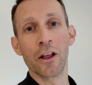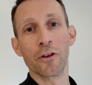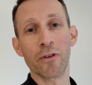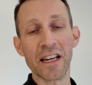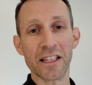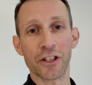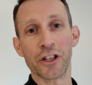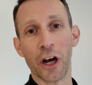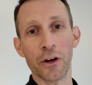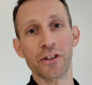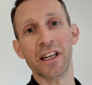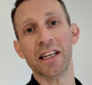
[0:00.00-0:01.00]
The reason I
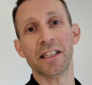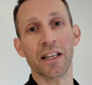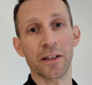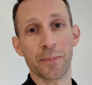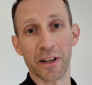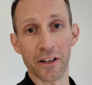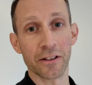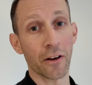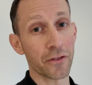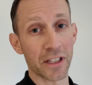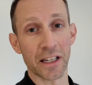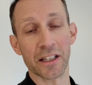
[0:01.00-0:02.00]
chose this is because
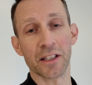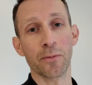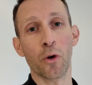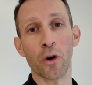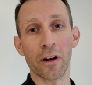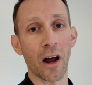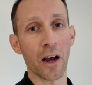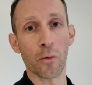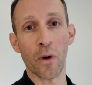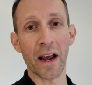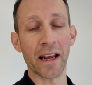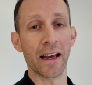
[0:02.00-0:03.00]
obviously it's small and
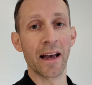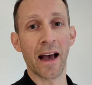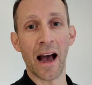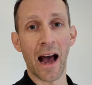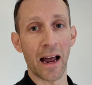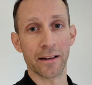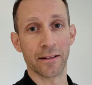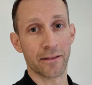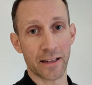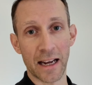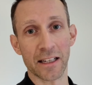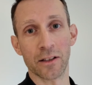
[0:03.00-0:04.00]
lightweight and
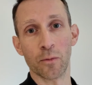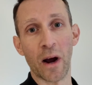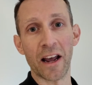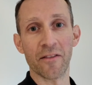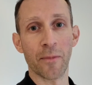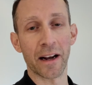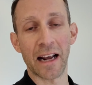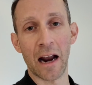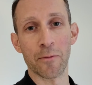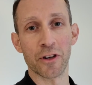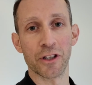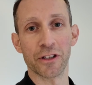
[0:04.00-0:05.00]
takes the weight of my
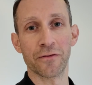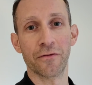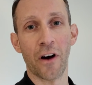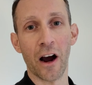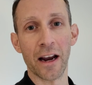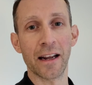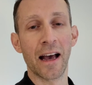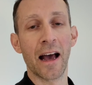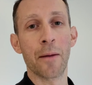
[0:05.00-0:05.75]
camera just fine,